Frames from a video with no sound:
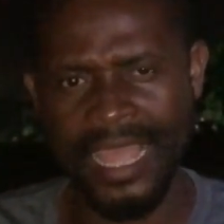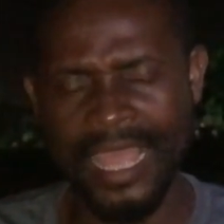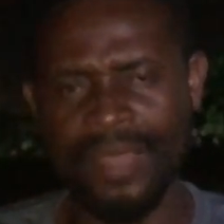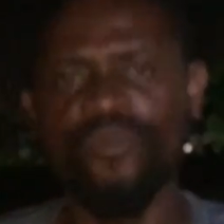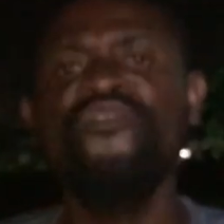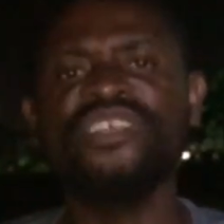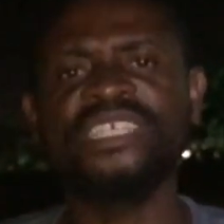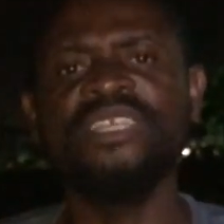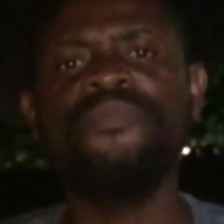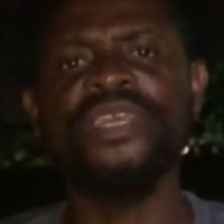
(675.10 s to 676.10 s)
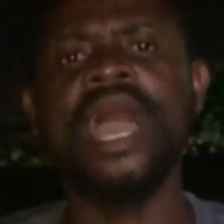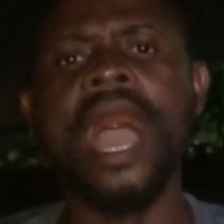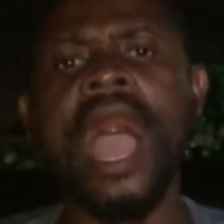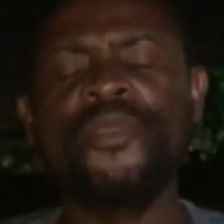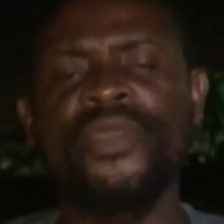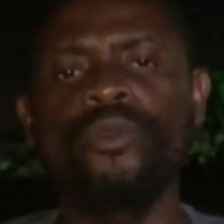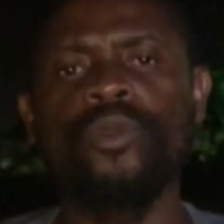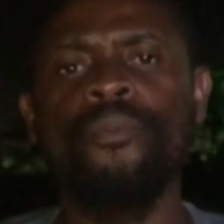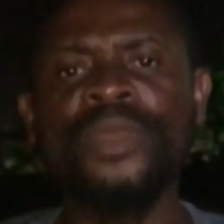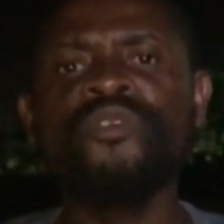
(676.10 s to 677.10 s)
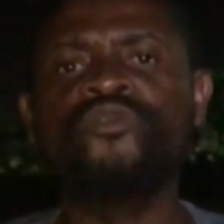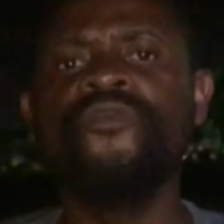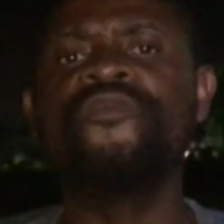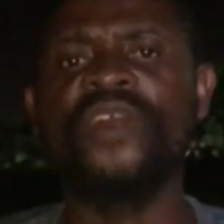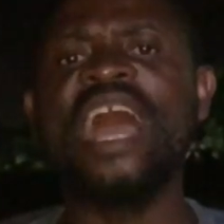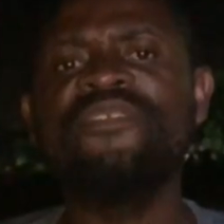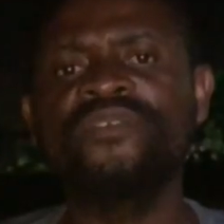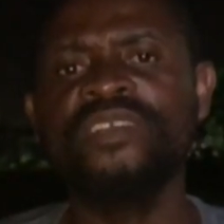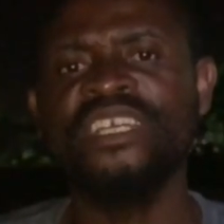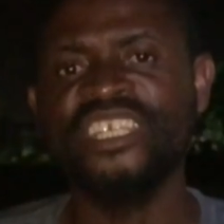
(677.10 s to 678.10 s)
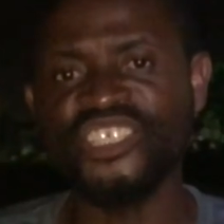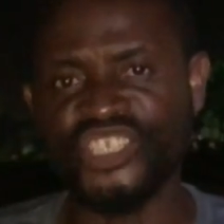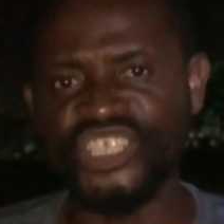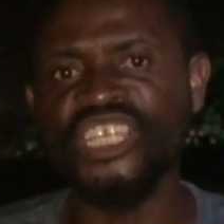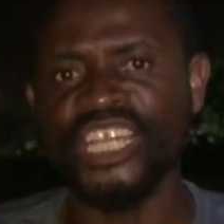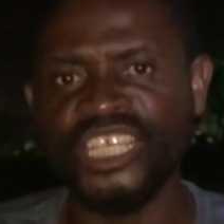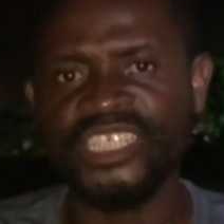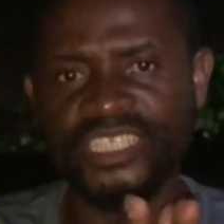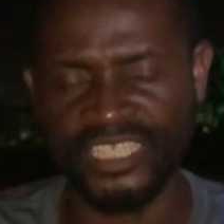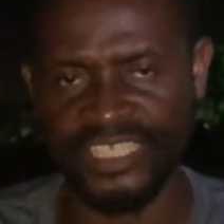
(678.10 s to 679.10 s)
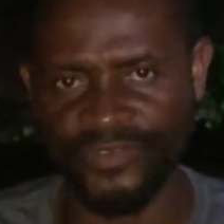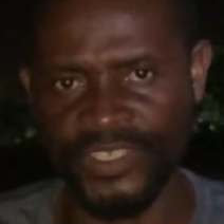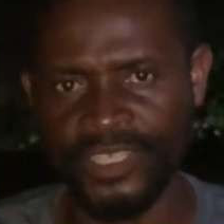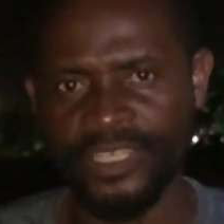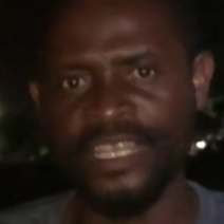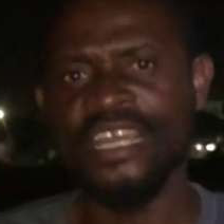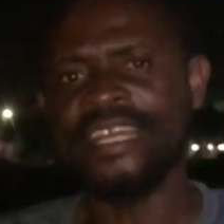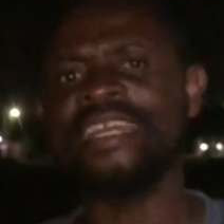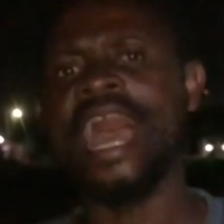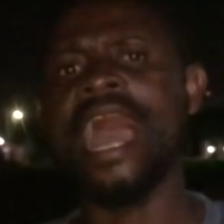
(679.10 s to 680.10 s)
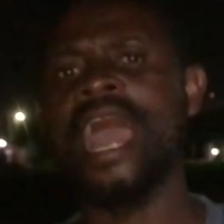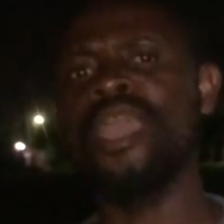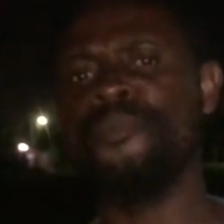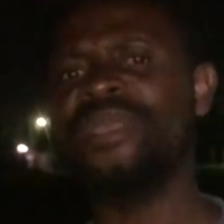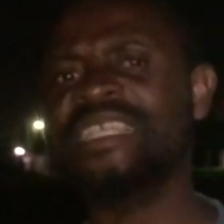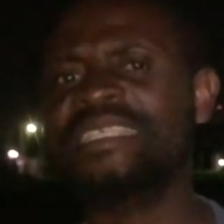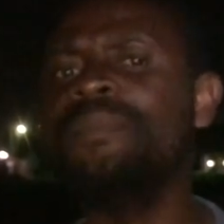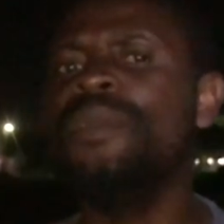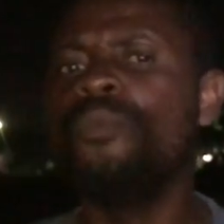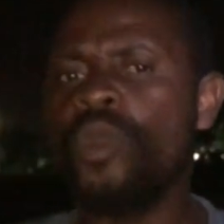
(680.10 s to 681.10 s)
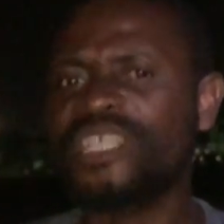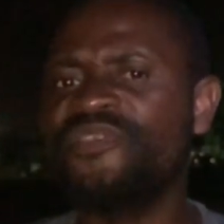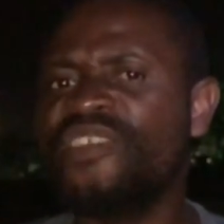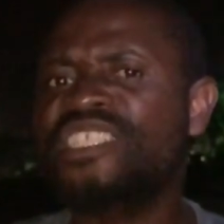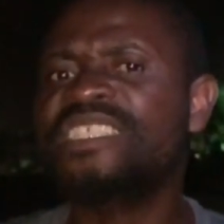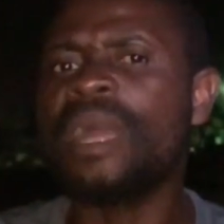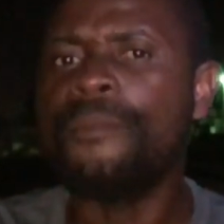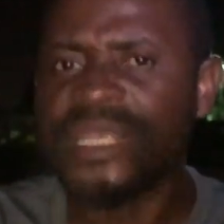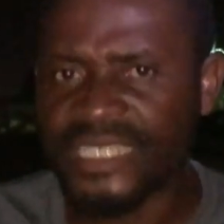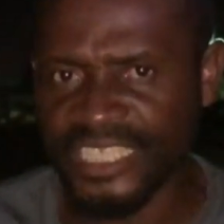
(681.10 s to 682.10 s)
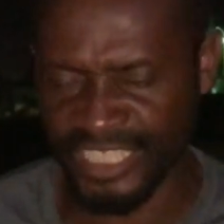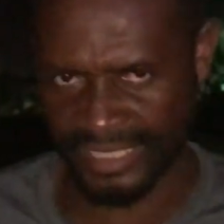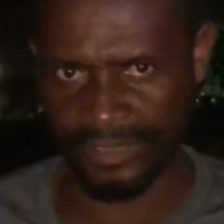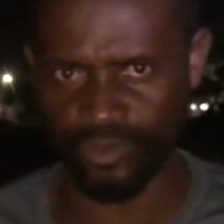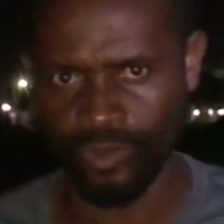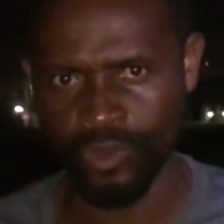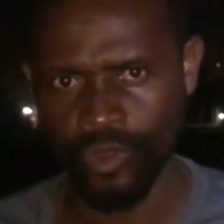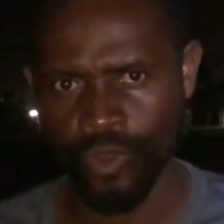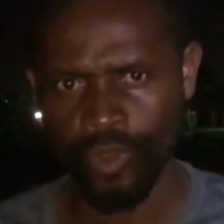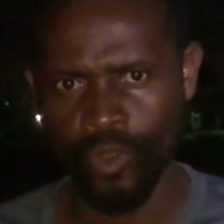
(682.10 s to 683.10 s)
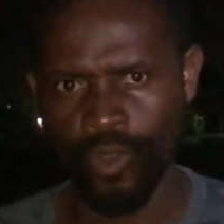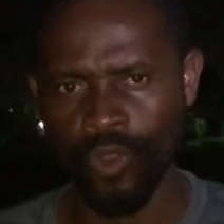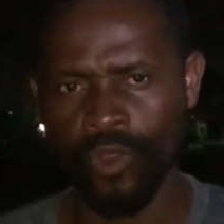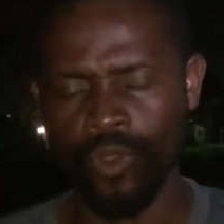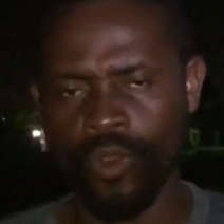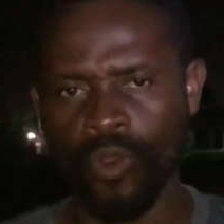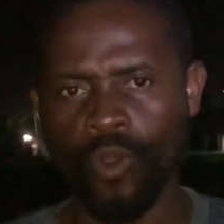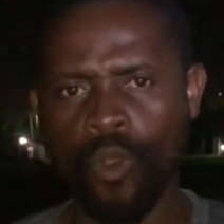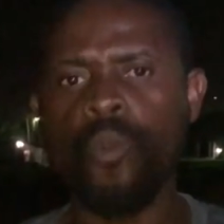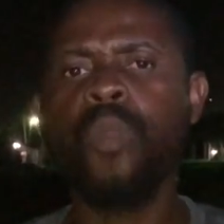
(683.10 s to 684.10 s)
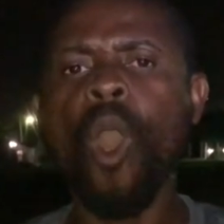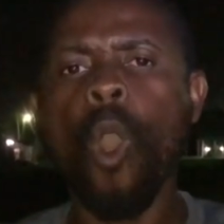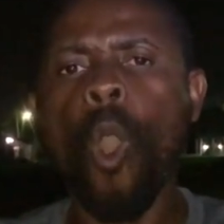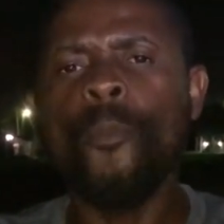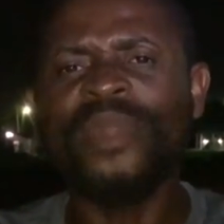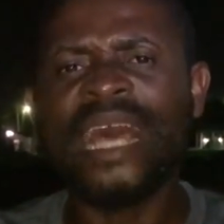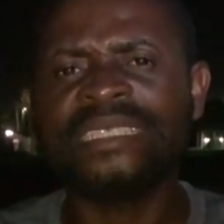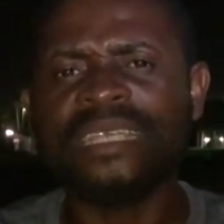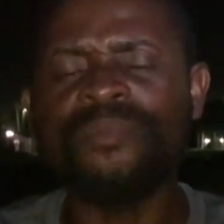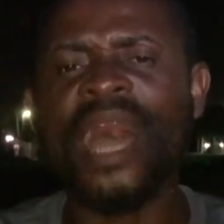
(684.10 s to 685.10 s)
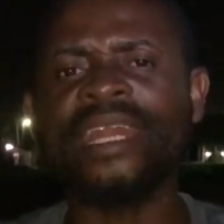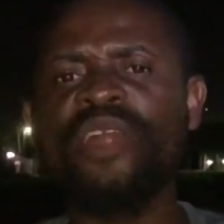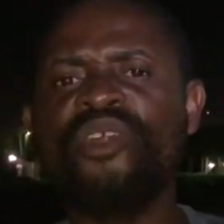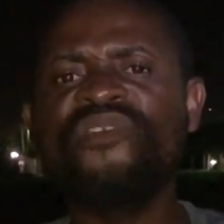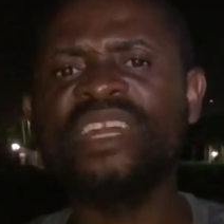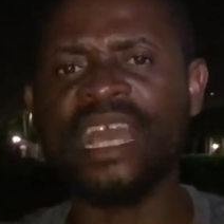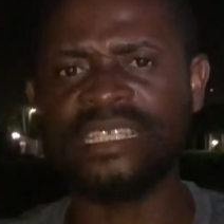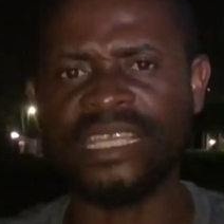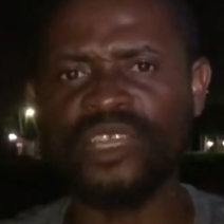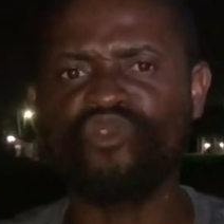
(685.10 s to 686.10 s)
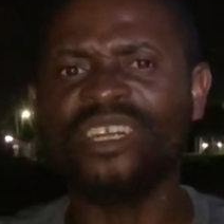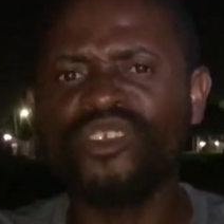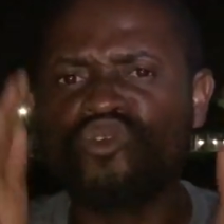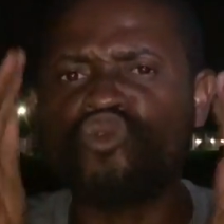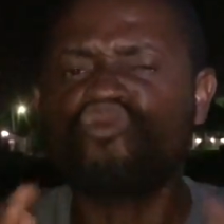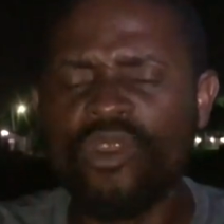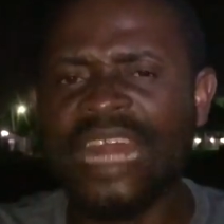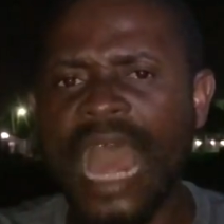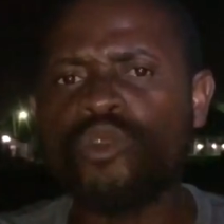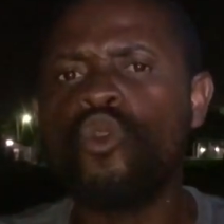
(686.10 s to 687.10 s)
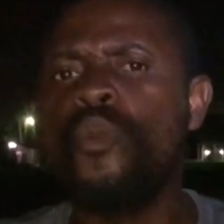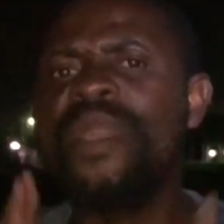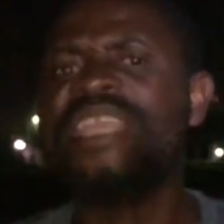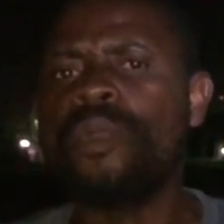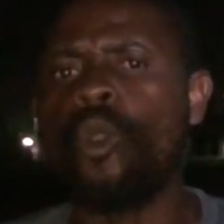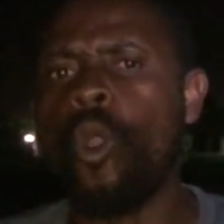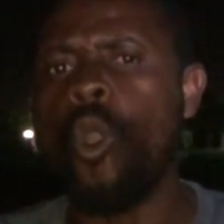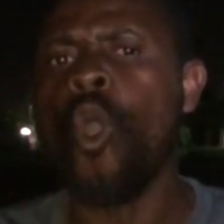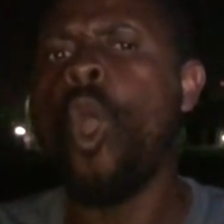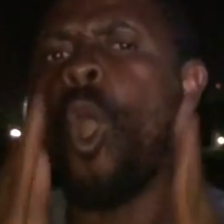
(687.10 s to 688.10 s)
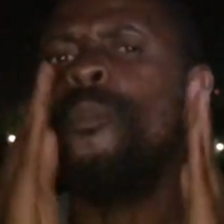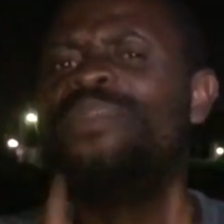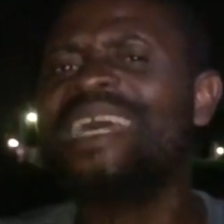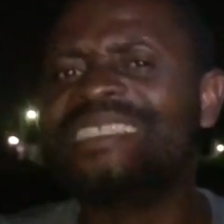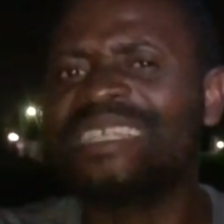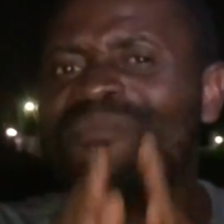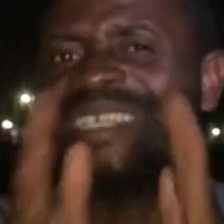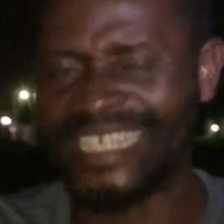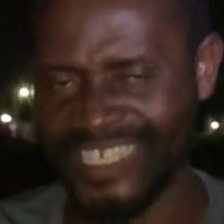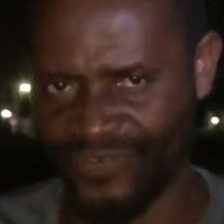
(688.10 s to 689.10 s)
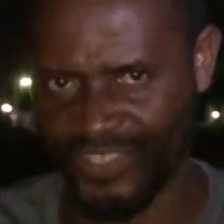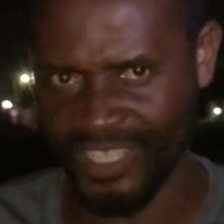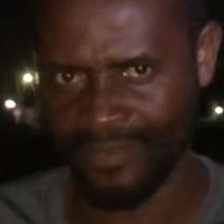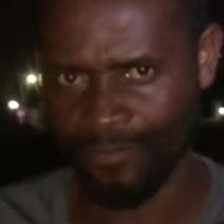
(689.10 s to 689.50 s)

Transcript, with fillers: eh movies ni bi ahwe wo Bentum five G H T V. Na ebi ti se me motivational messages no. Obo Oblasem ana R E V Isaac Aidooo ni dudu na no ubenya wo Oblasem T V.